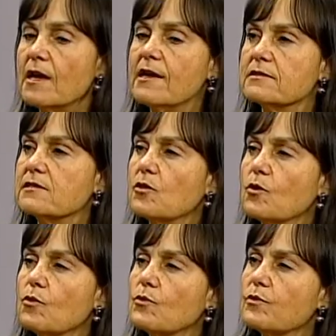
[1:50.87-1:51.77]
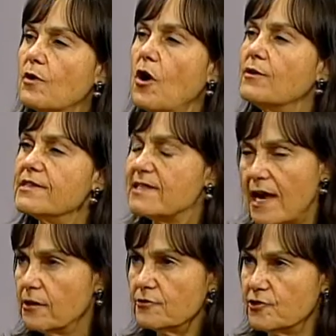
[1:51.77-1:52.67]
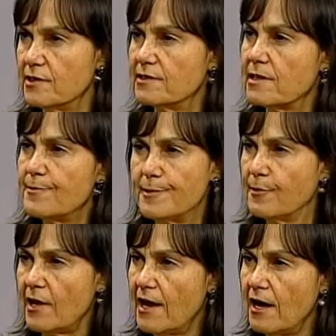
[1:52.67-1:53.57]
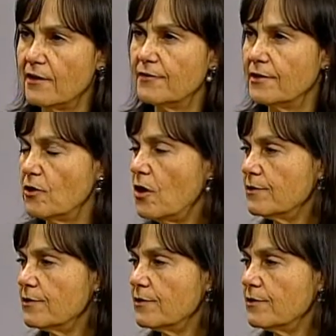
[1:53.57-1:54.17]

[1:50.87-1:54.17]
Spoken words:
And so all these allergies that people have, and all